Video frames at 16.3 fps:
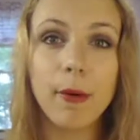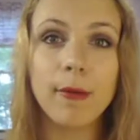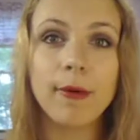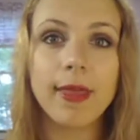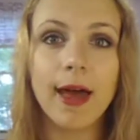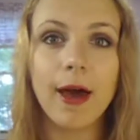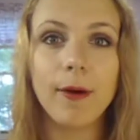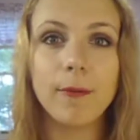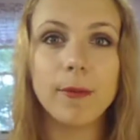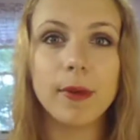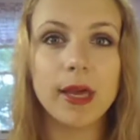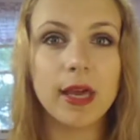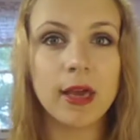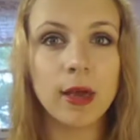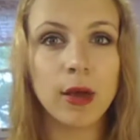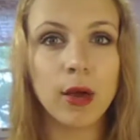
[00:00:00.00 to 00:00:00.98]
but without
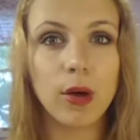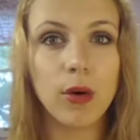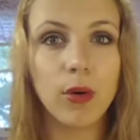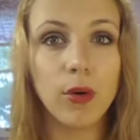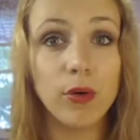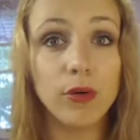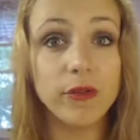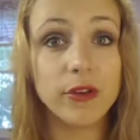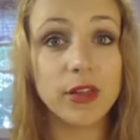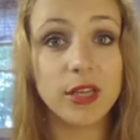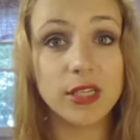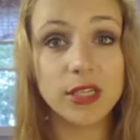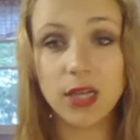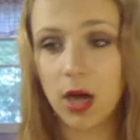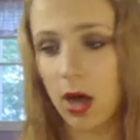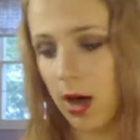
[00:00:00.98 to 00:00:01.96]
being over
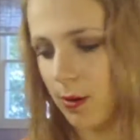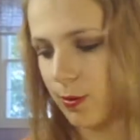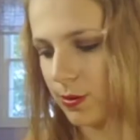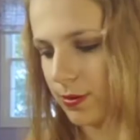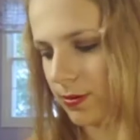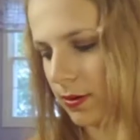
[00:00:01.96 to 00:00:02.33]
the top,